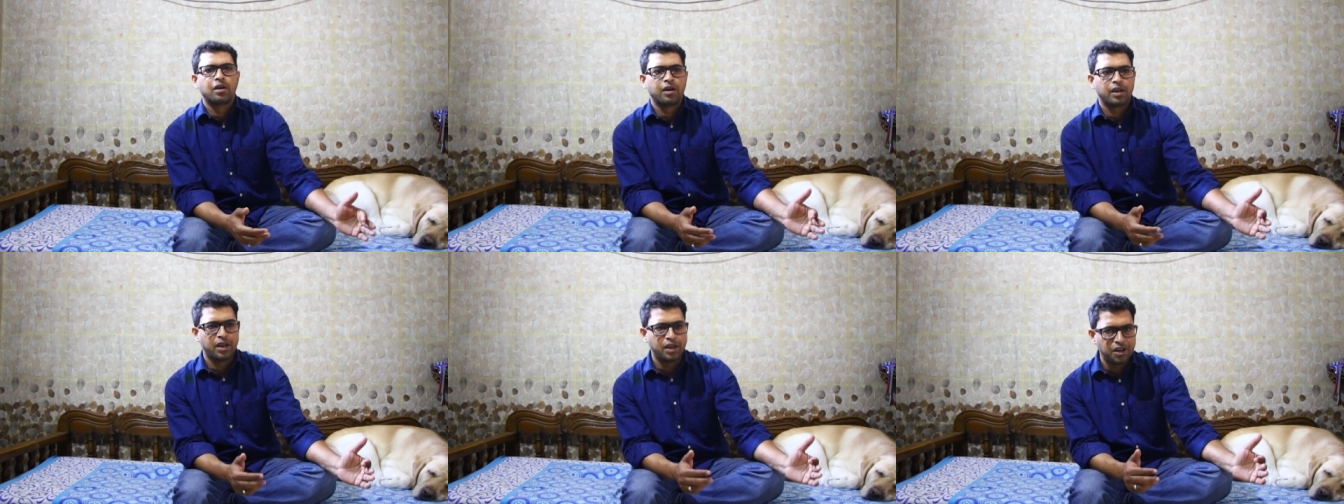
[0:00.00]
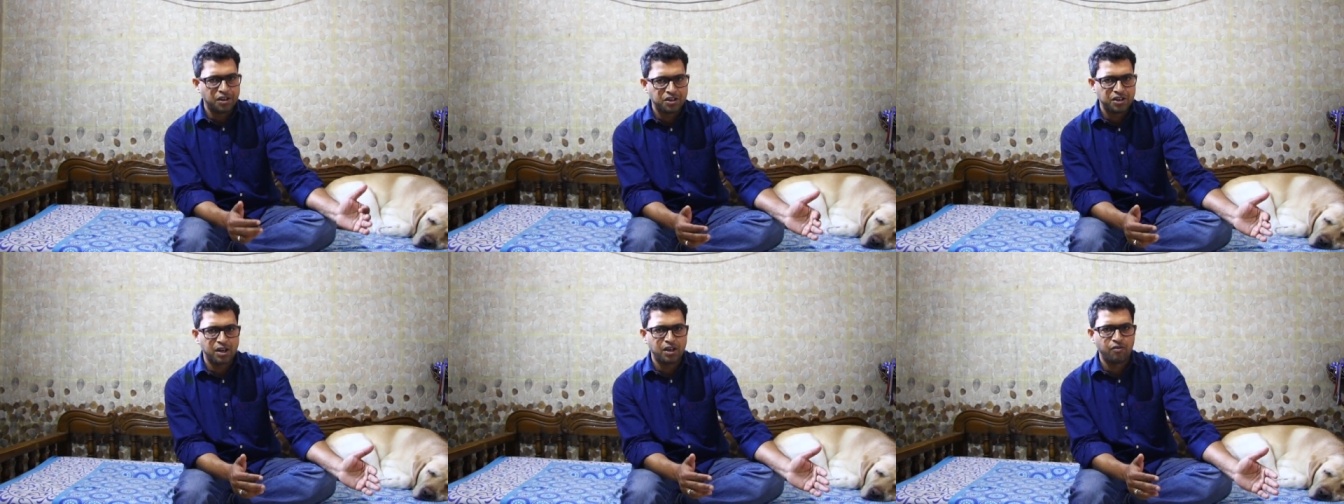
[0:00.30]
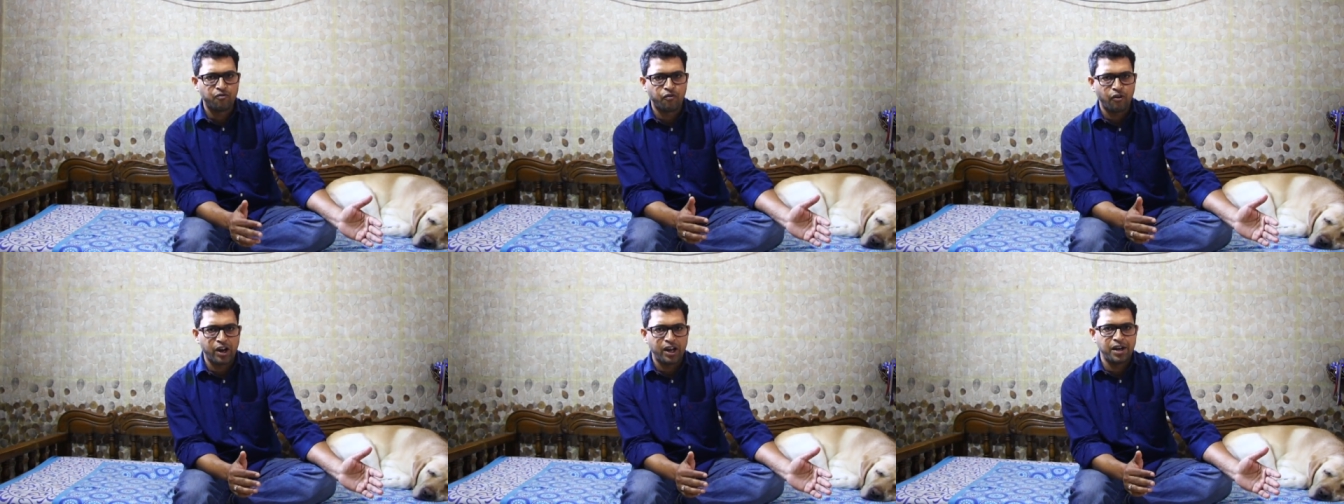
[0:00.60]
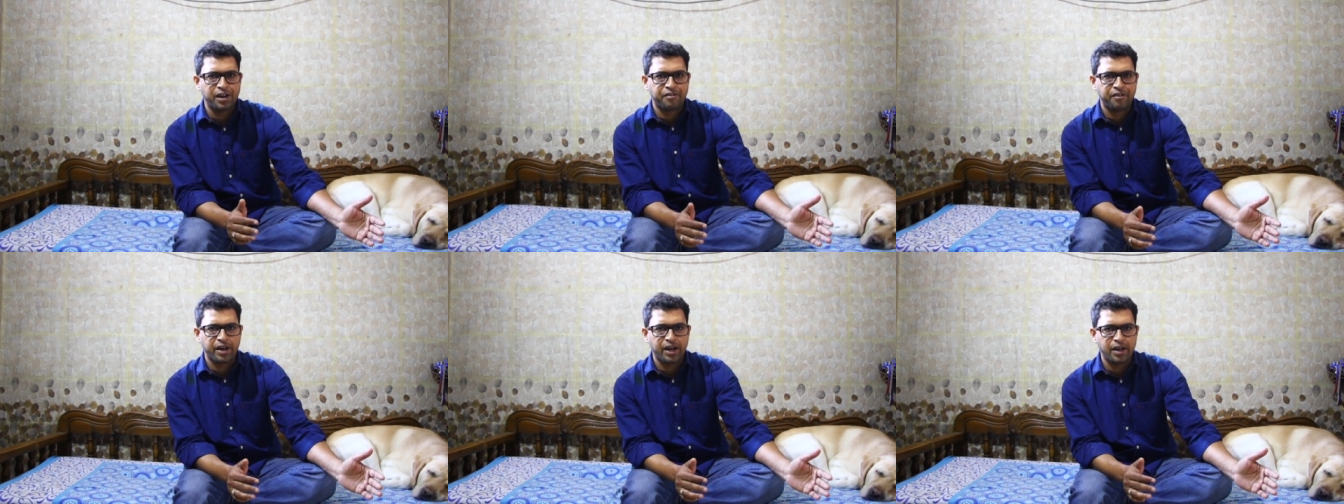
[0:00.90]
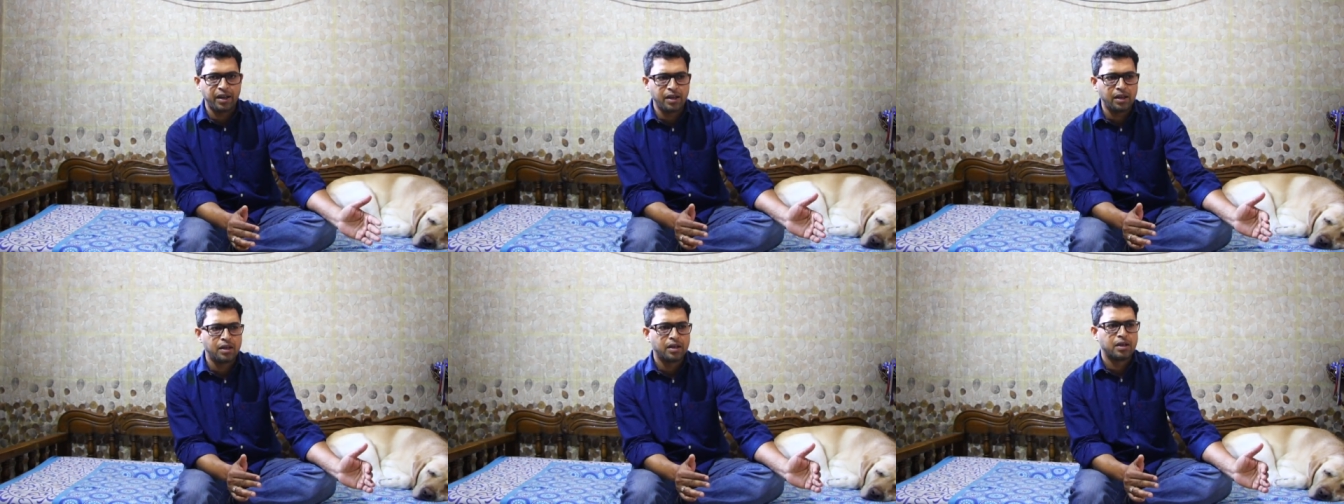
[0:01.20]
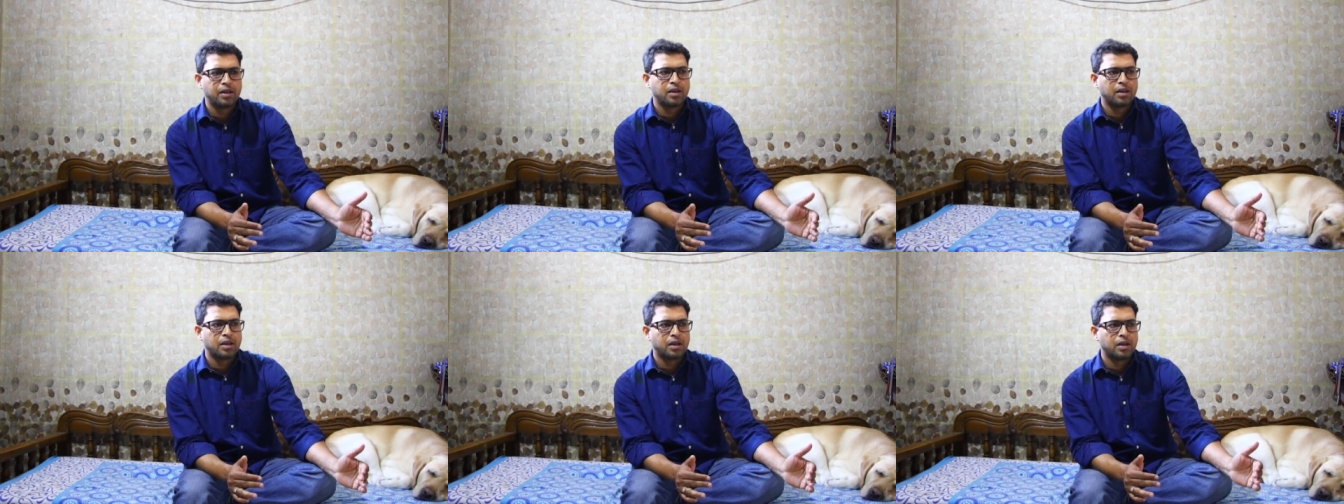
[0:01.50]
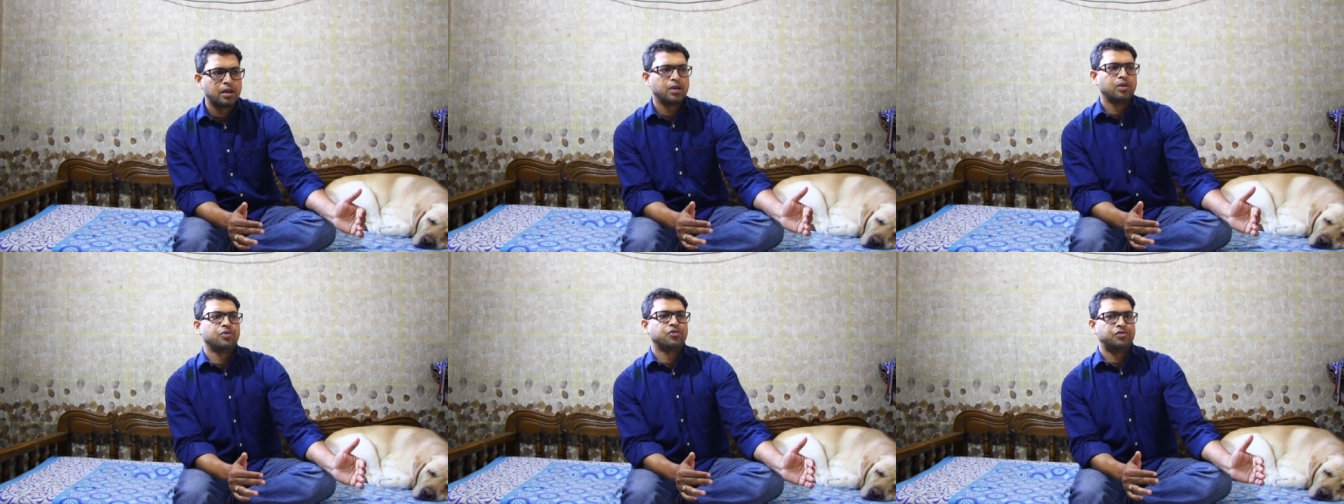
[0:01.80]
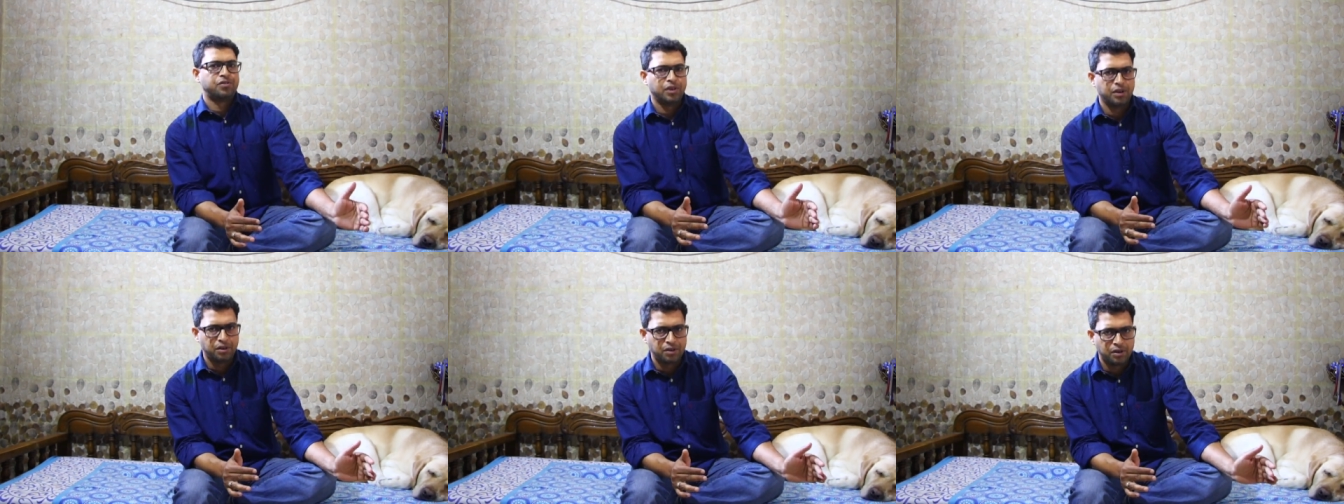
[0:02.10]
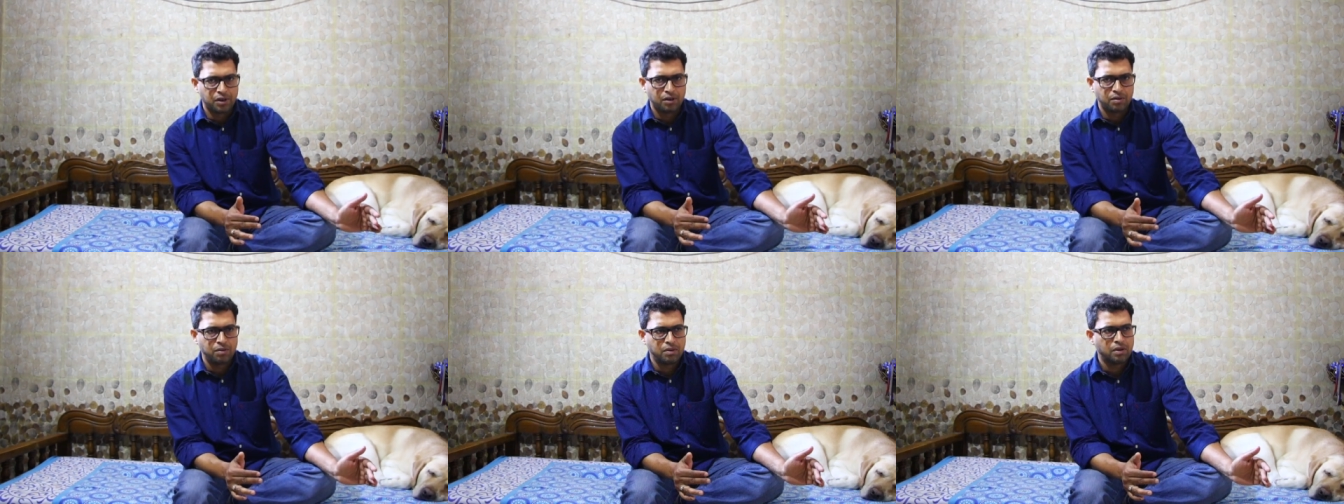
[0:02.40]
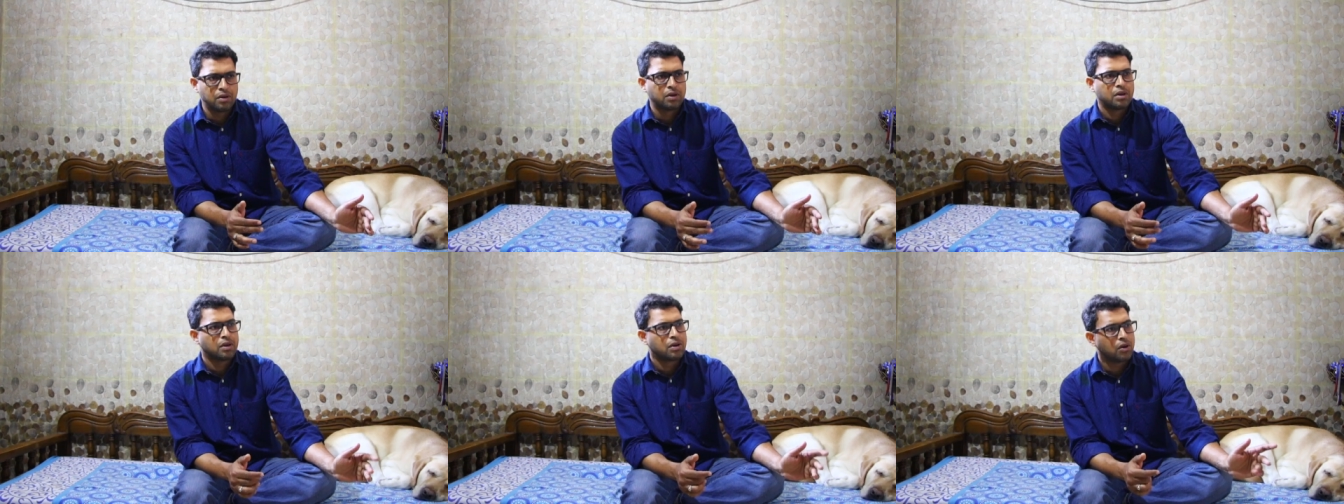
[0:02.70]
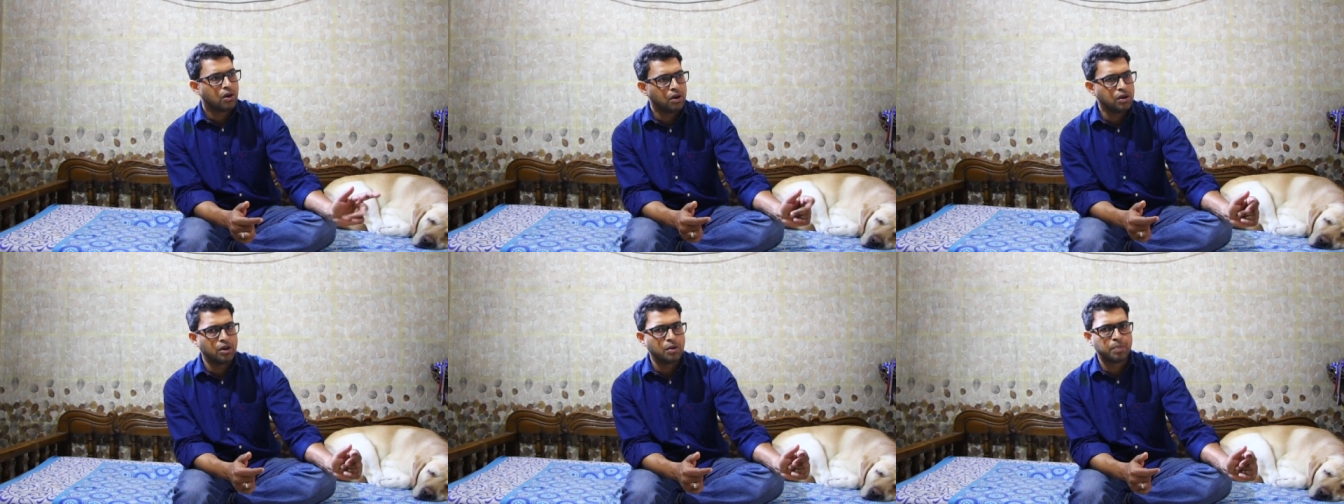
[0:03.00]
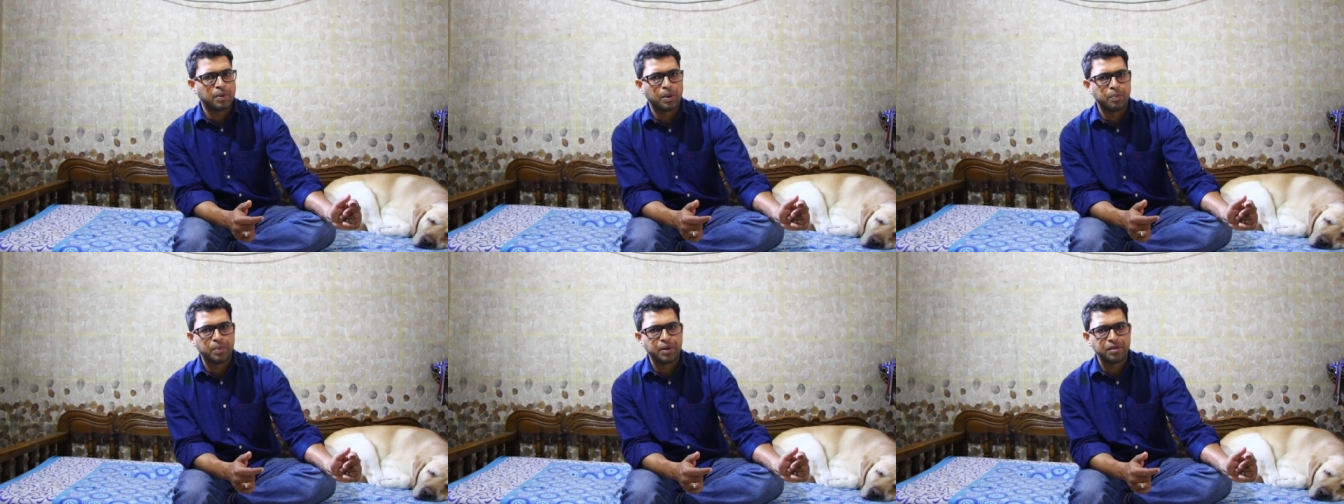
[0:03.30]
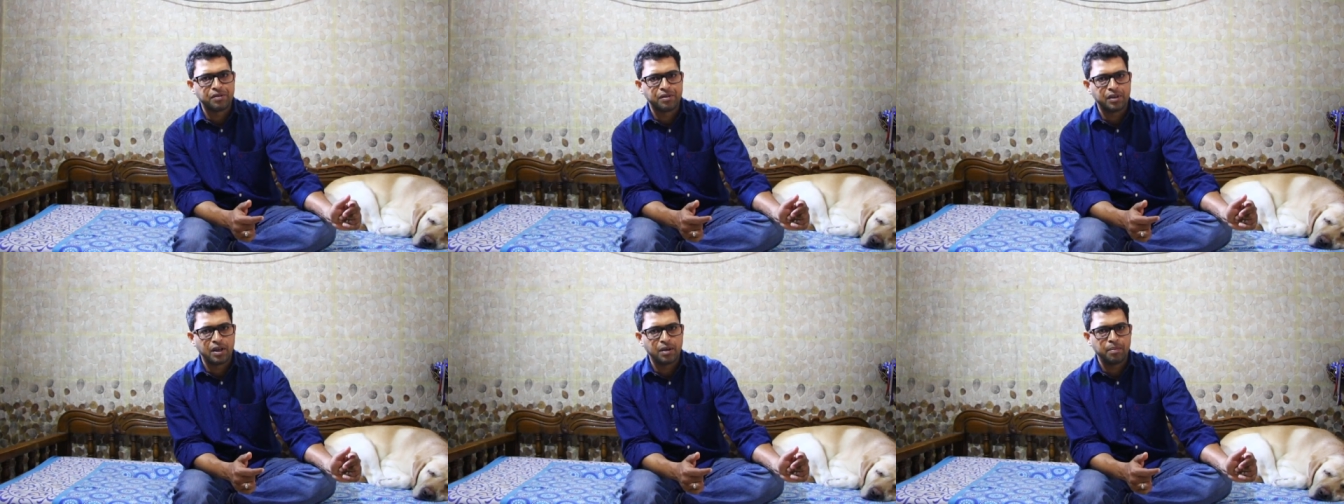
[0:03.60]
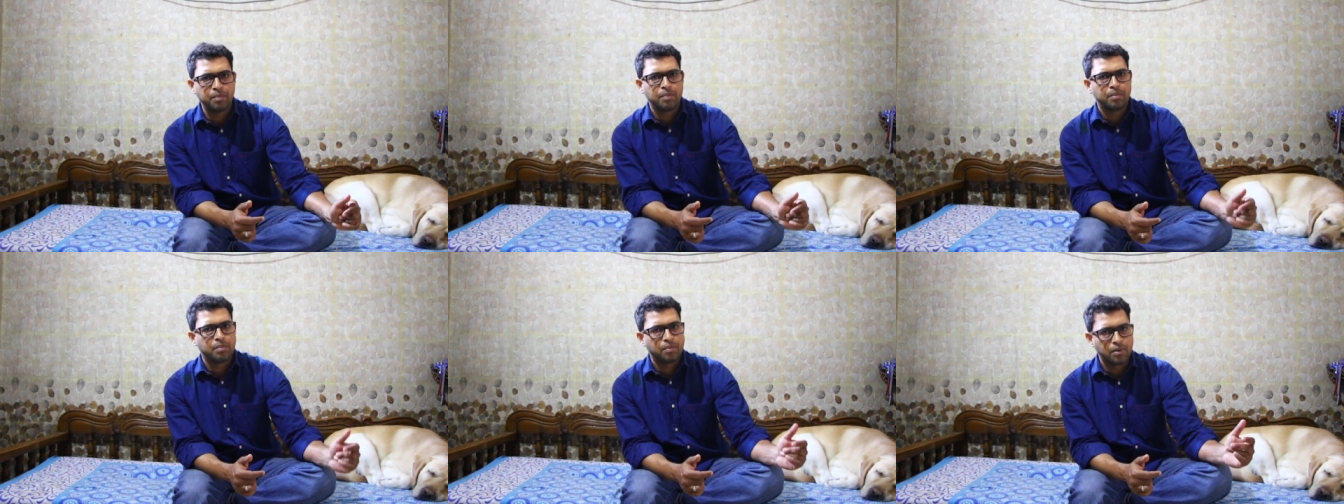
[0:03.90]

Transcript: Initially while training, you sit down, call your puppy's name,